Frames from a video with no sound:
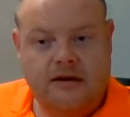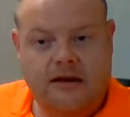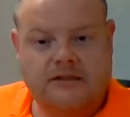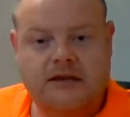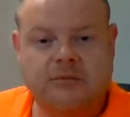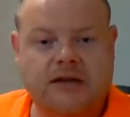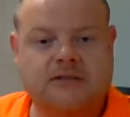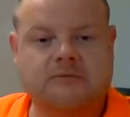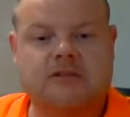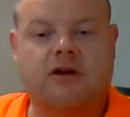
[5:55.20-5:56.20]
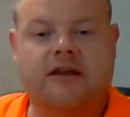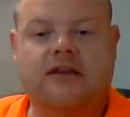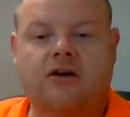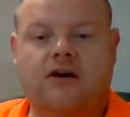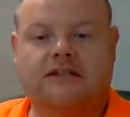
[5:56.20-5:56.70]
Now, some customers
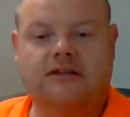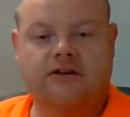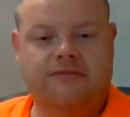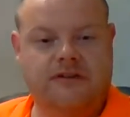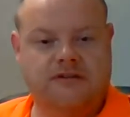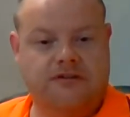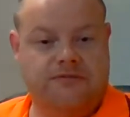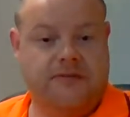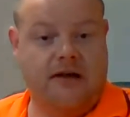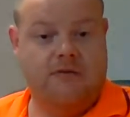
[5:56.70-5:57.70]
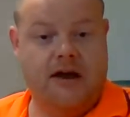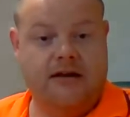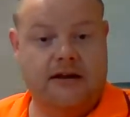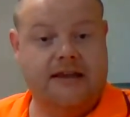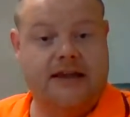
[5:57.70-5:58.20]
like the idea of this flat
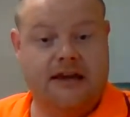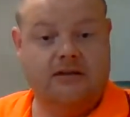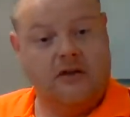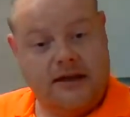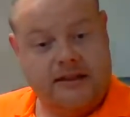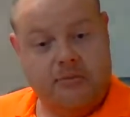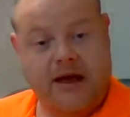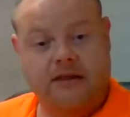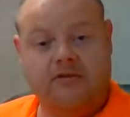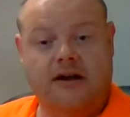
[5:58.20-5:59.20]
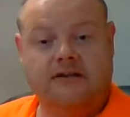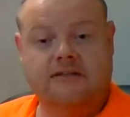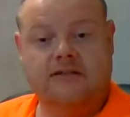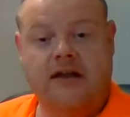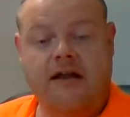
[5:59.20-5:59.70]
rate. Again, like the pallet
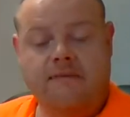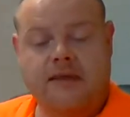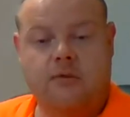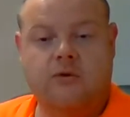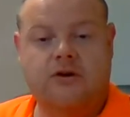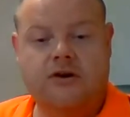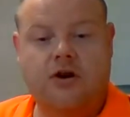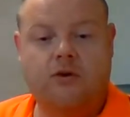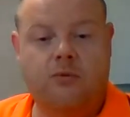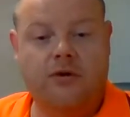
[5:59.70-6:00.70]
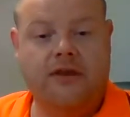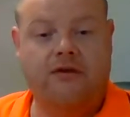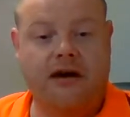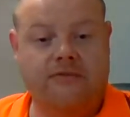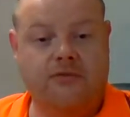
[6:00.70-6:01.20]
rates, they want to know what
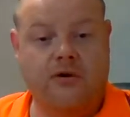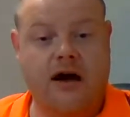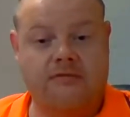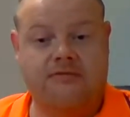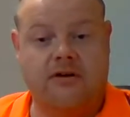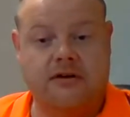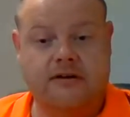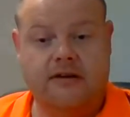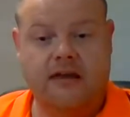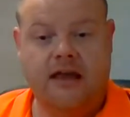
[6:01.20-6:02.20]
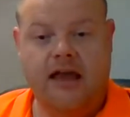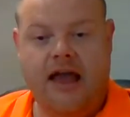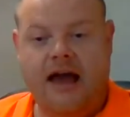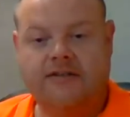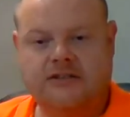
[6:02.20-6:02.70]
they're up for up front.
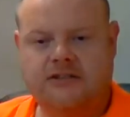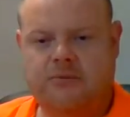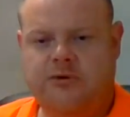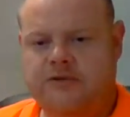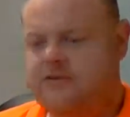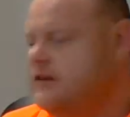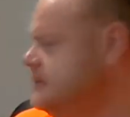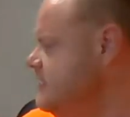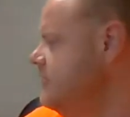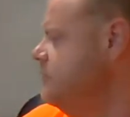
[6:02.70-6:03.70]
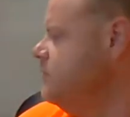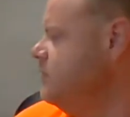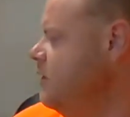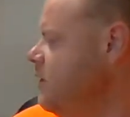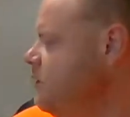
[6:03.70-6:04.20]
And this is a perfect
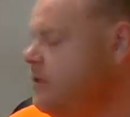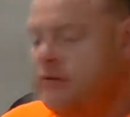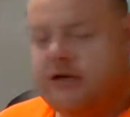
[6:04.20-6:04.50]
example where